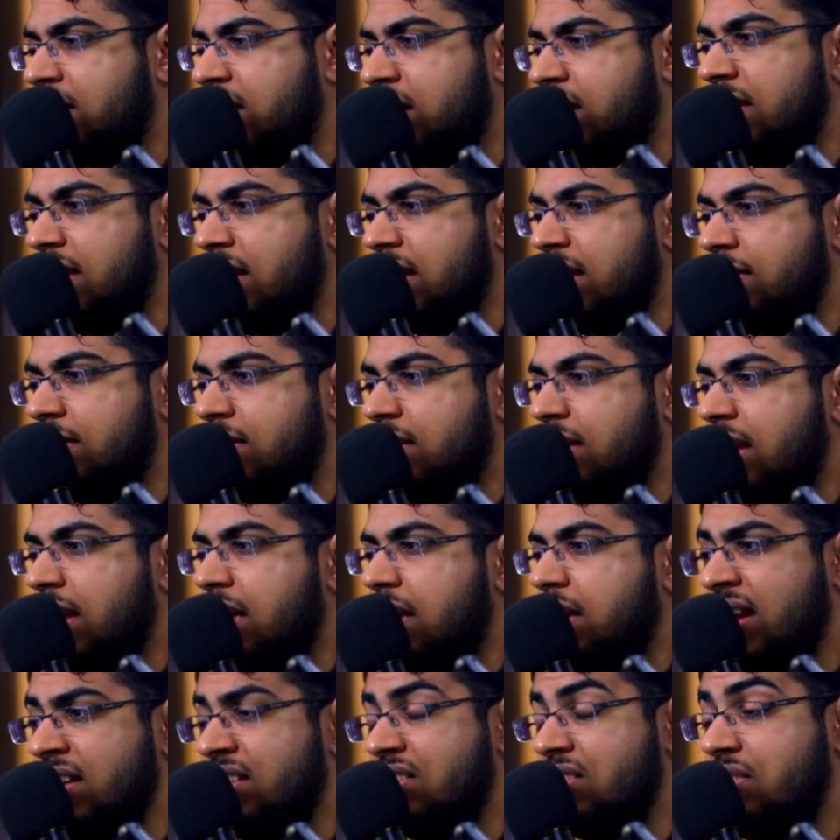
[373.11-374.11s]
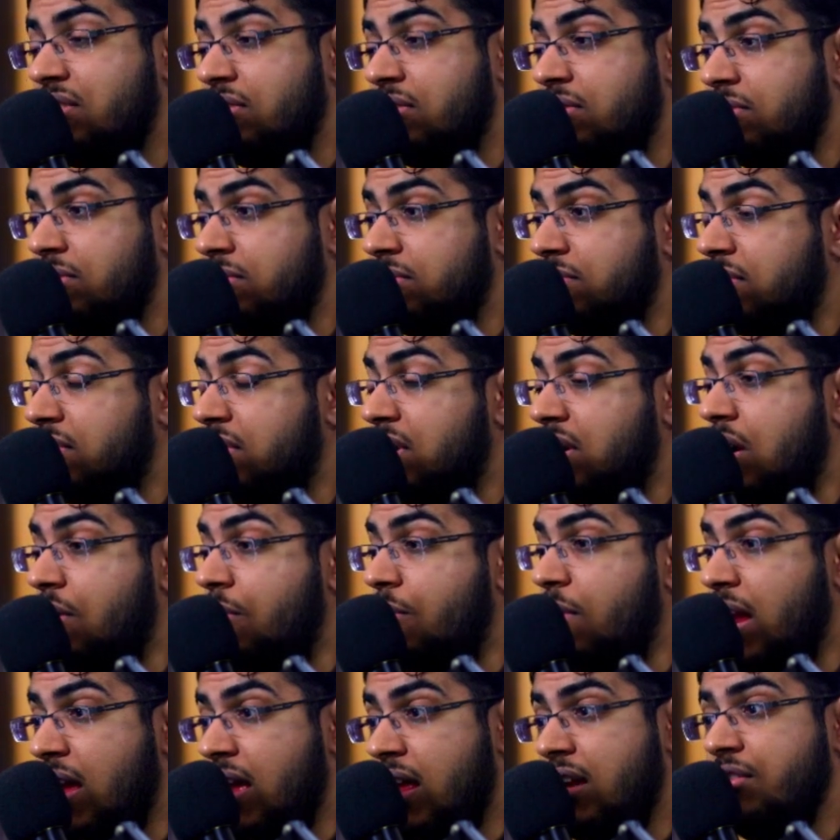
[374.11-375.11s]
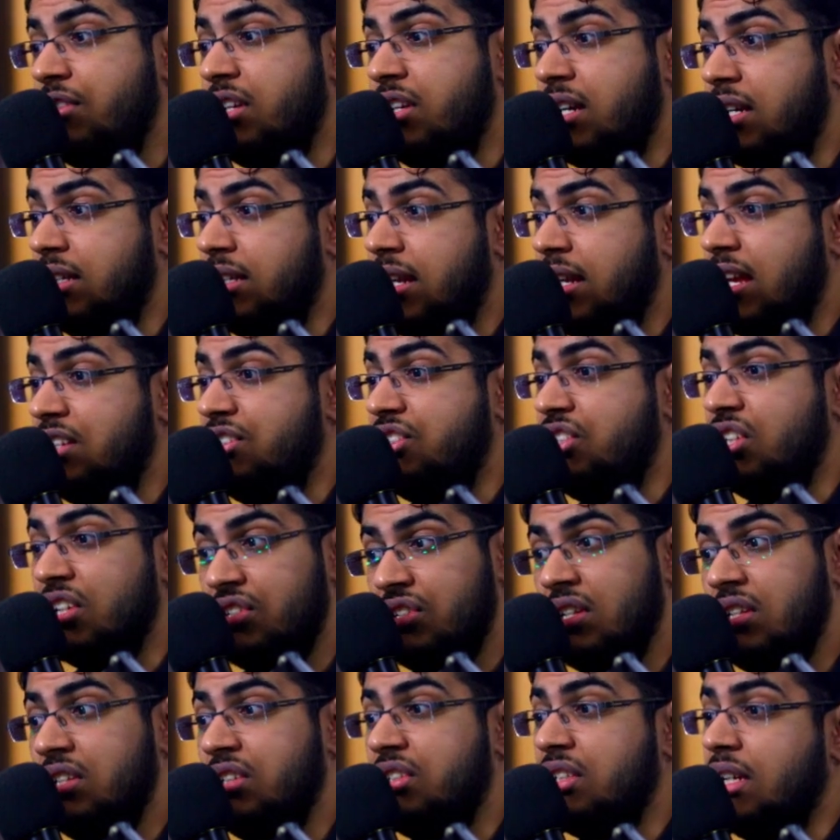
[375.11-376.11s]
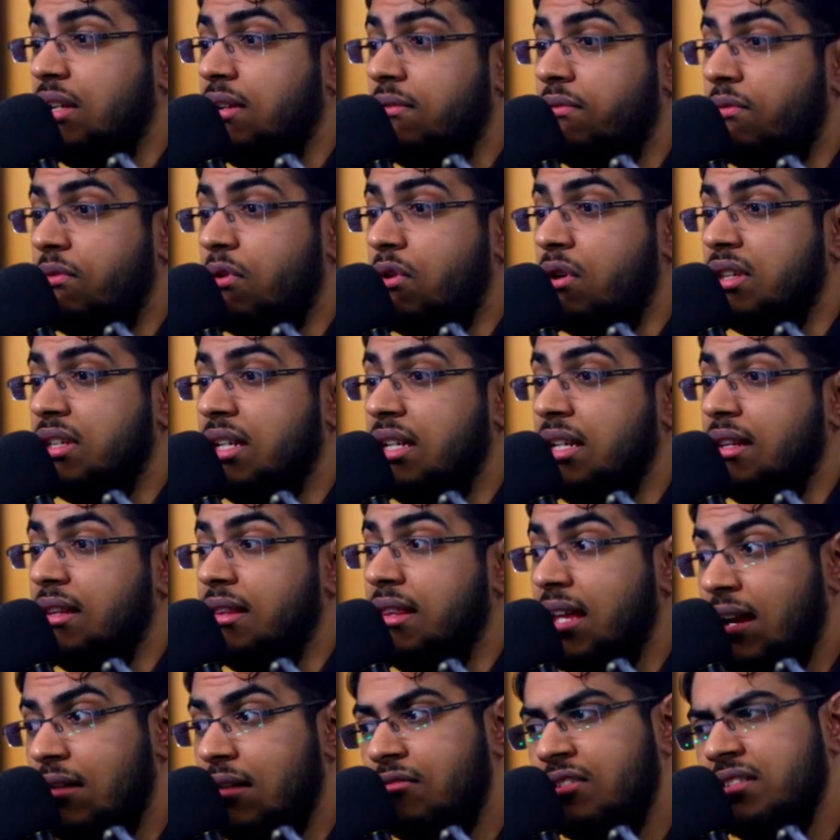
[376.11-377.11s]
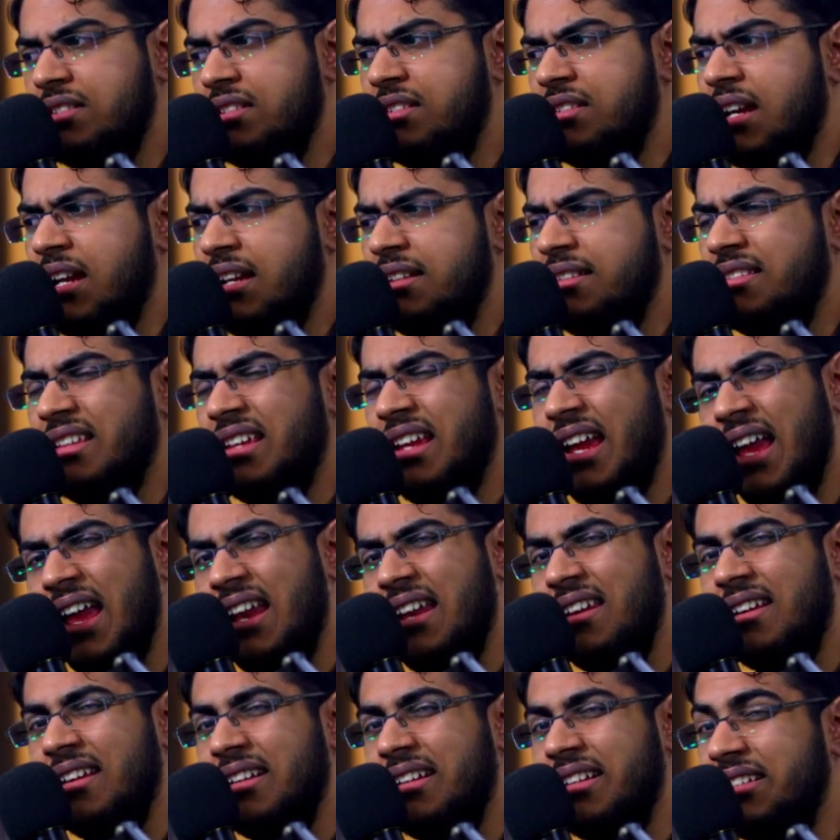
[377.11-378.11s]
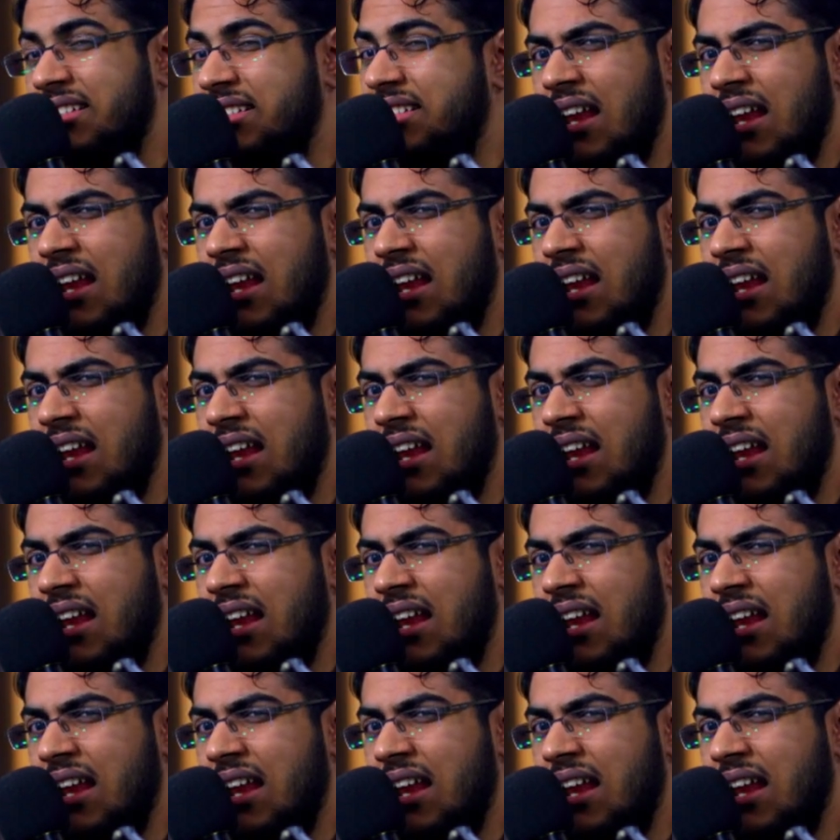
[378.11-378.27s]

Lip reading: And then thanks to Ryan Young and Justin Chin for the level designs and